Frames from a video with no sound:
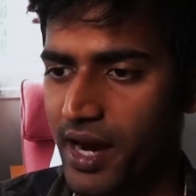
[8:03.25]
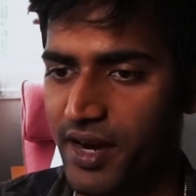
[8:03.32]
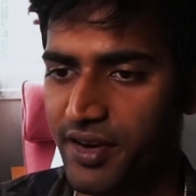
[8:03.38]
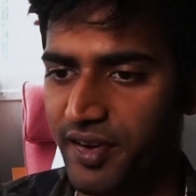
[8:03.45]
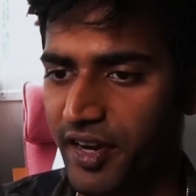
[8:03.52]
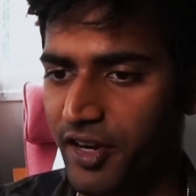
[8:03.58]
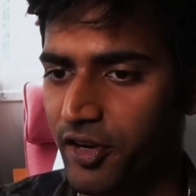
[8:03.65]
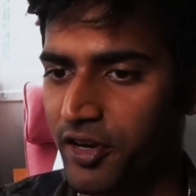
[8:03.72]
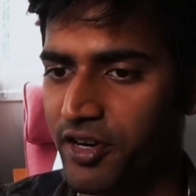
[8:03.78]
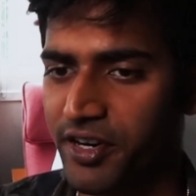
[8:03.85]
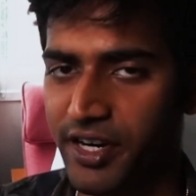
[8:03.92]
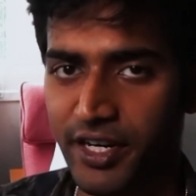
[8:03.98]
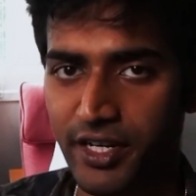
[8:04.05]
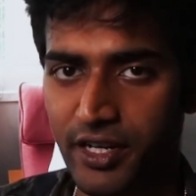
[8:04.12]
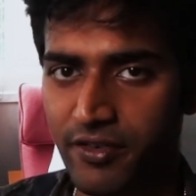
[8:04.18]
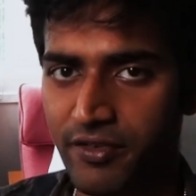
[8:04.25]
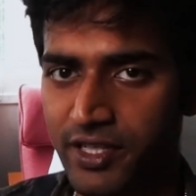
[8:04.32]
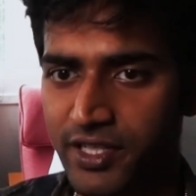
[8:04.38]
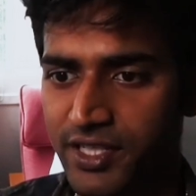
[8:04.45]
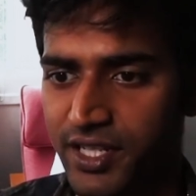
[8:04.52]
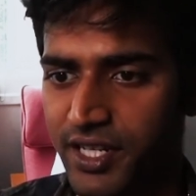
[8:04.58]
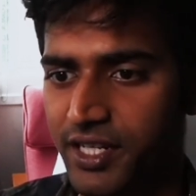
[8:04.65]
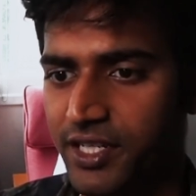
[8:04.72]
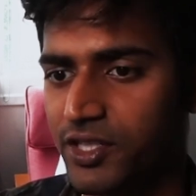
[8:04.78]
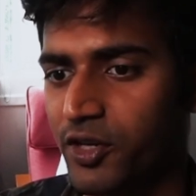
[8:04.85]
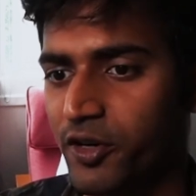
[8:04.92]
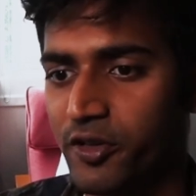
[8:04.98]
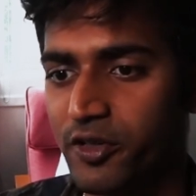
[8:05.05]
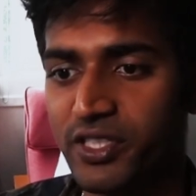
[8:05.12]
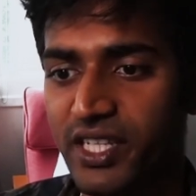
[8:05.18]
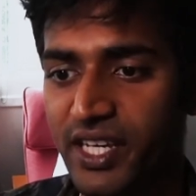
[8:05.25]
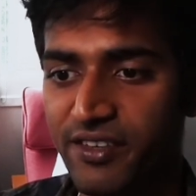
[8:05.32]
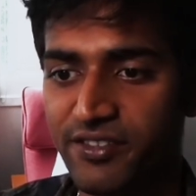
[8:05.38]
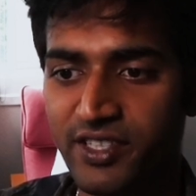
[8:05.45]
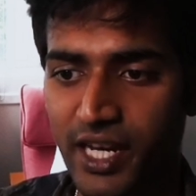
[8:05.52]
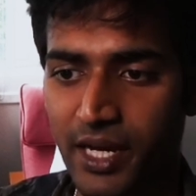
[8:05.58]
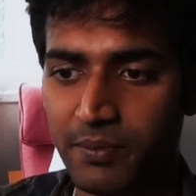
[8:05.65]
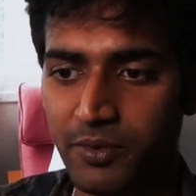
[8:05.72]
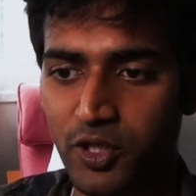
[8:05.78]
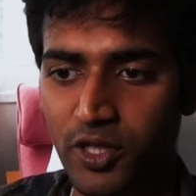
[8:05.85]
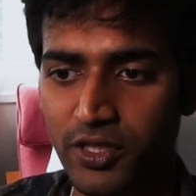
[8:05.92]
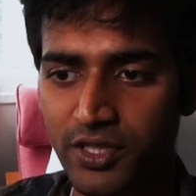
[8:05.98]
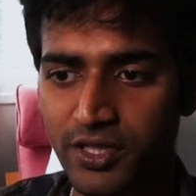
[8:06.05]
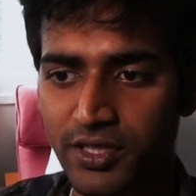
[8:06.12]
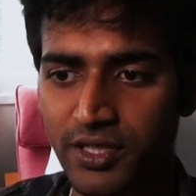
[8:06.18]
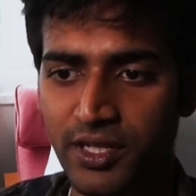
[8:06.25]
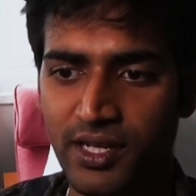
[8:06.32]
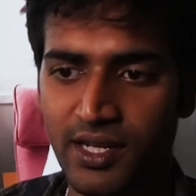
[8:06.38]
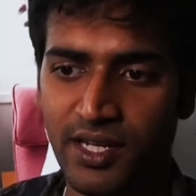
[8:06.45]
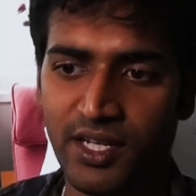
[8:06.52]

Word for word: At regular intervals, it is going to save snapshots